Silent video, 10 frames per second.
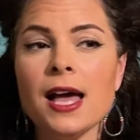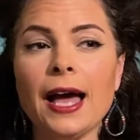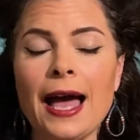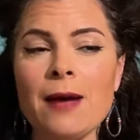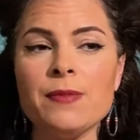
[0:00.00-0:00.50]

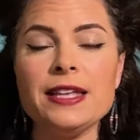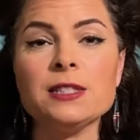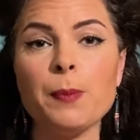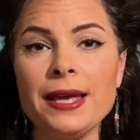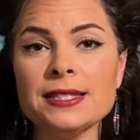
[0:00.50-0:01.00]
It's
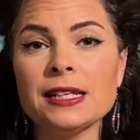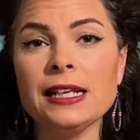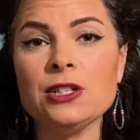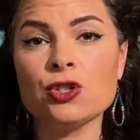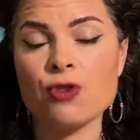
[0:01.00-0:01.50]

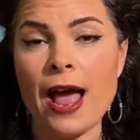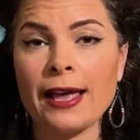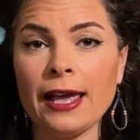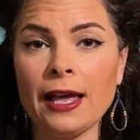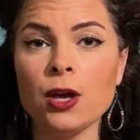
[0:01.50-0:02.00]
basically
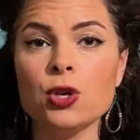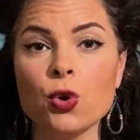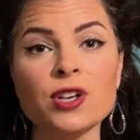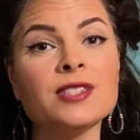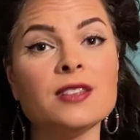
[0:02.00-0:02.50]
tracking
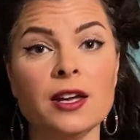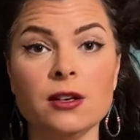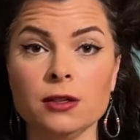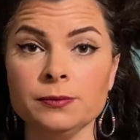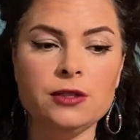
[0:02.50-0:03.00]
your
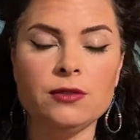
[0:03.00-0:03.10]
cycle.